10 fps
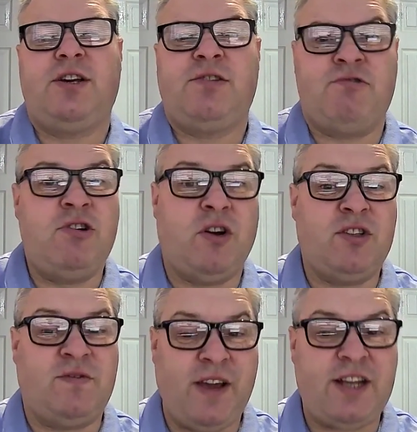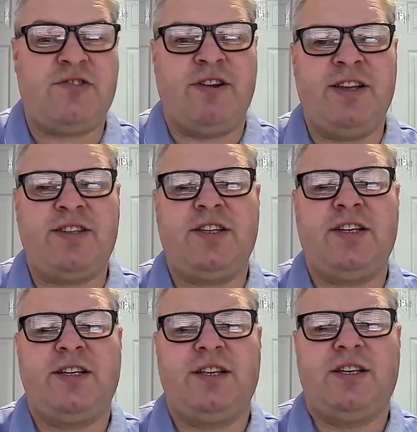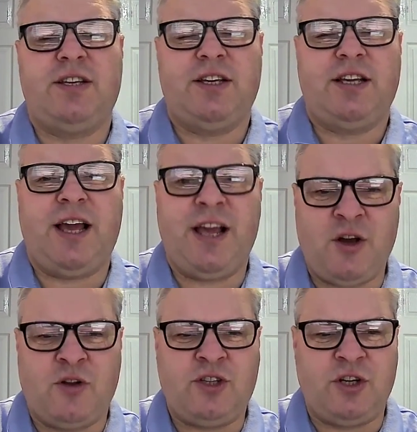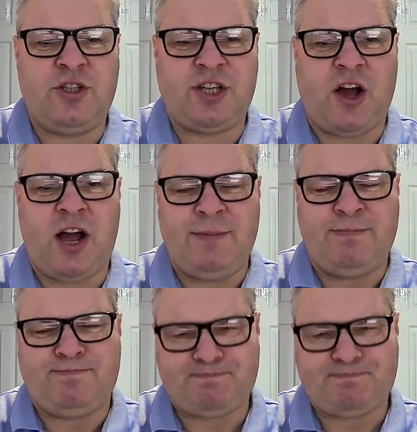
through God's victories in God's good time.